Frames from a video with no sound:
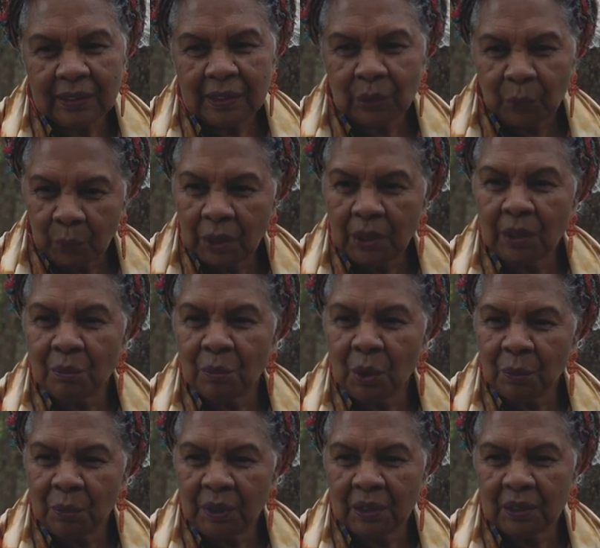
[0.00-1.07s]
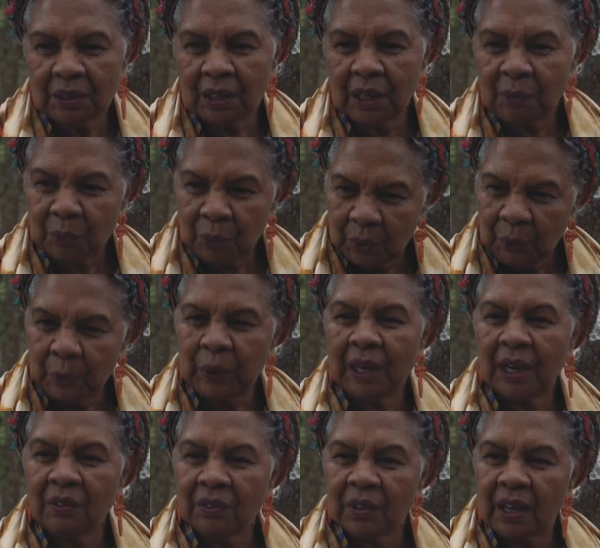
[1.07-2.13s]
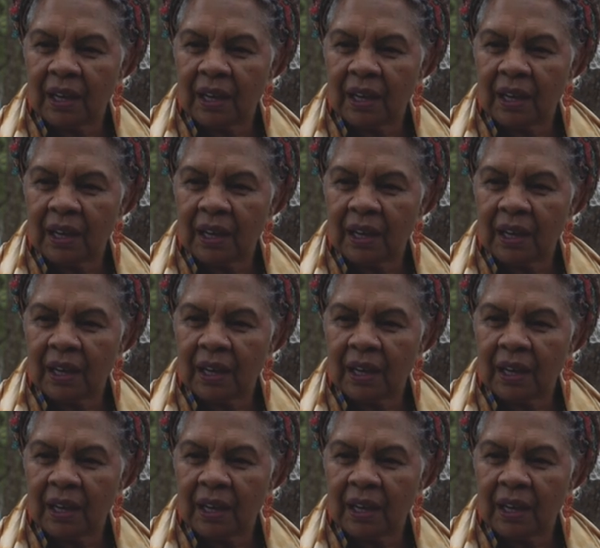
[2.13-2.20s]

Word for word: So we're in a moment in time where we have to